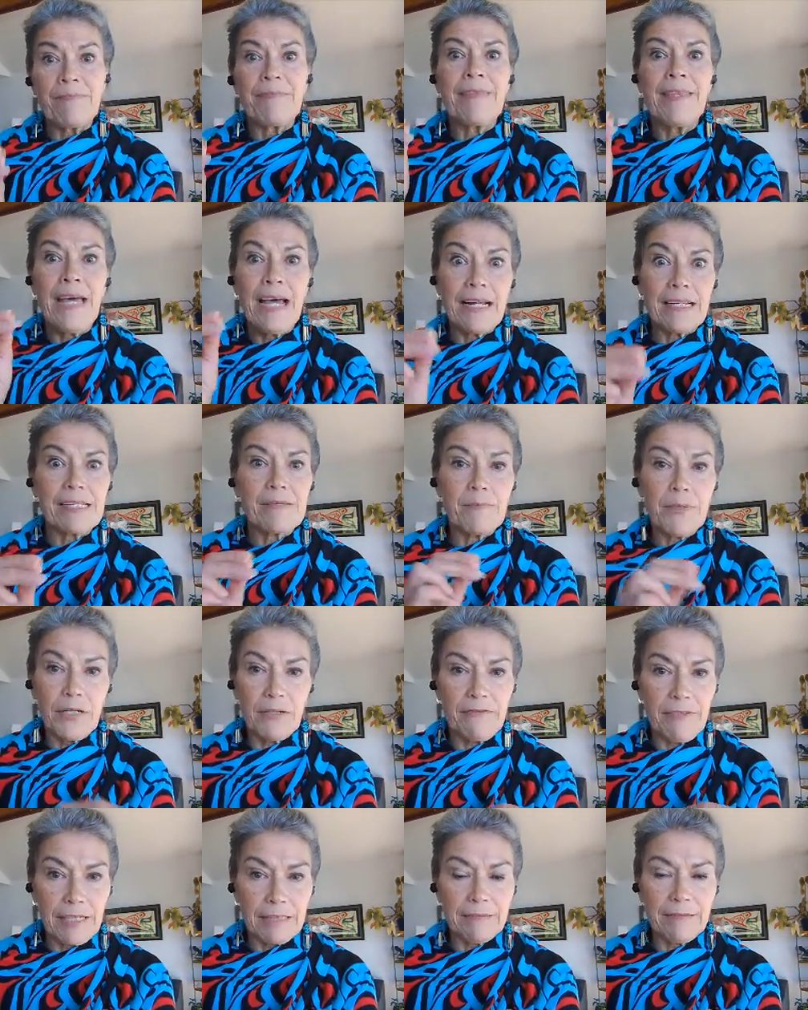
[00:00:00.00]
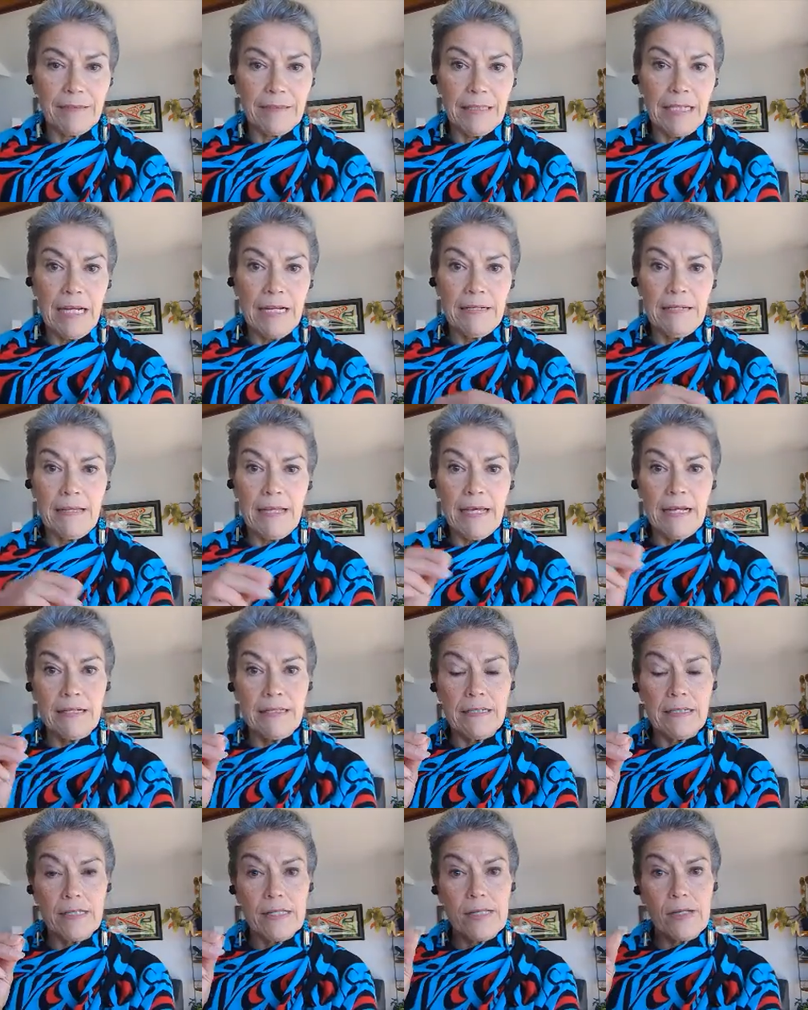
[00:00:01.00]
that's perfect. And
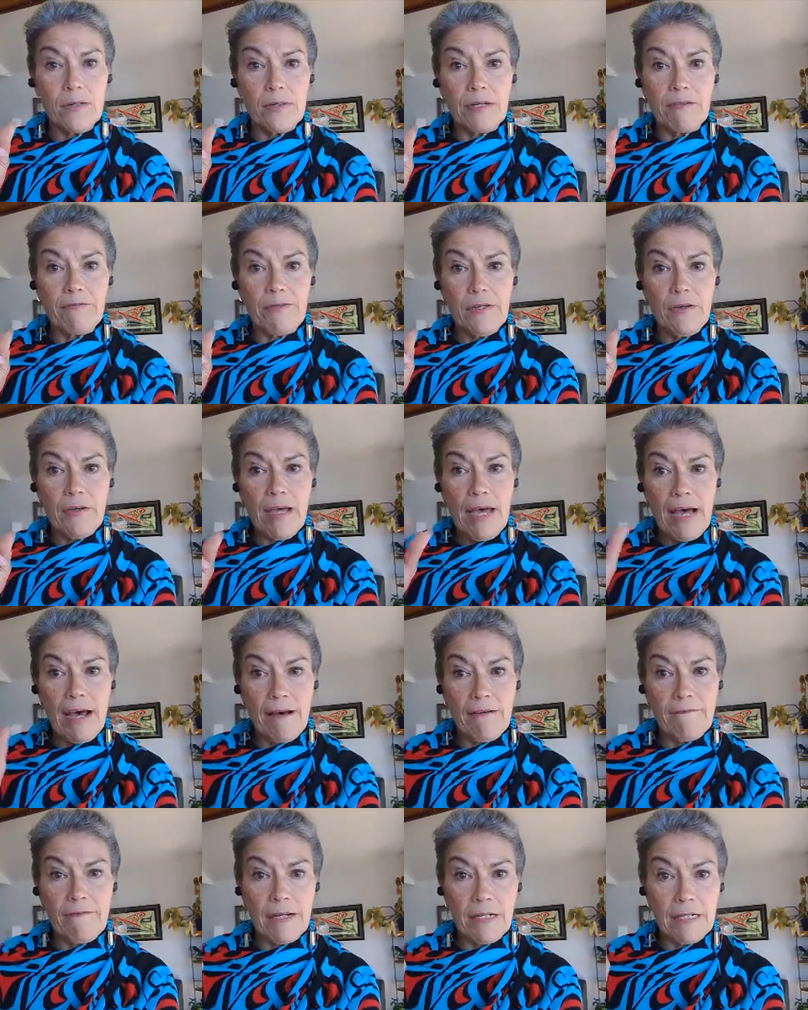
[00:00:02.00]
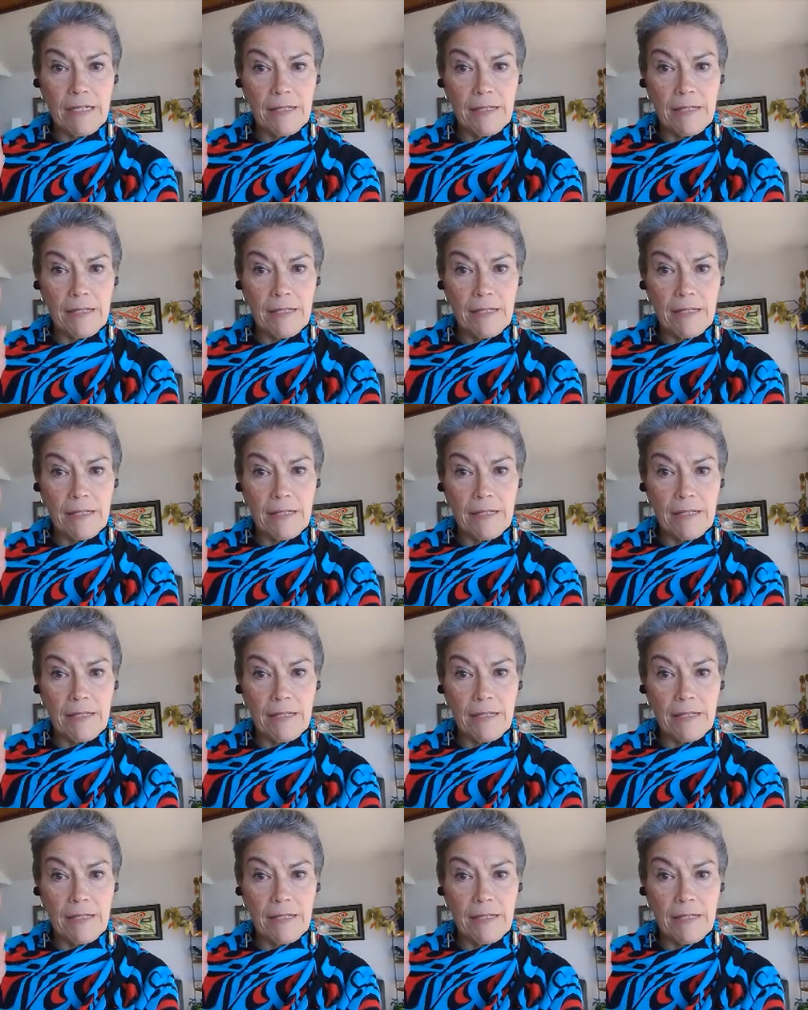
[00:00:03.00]
then, so if you have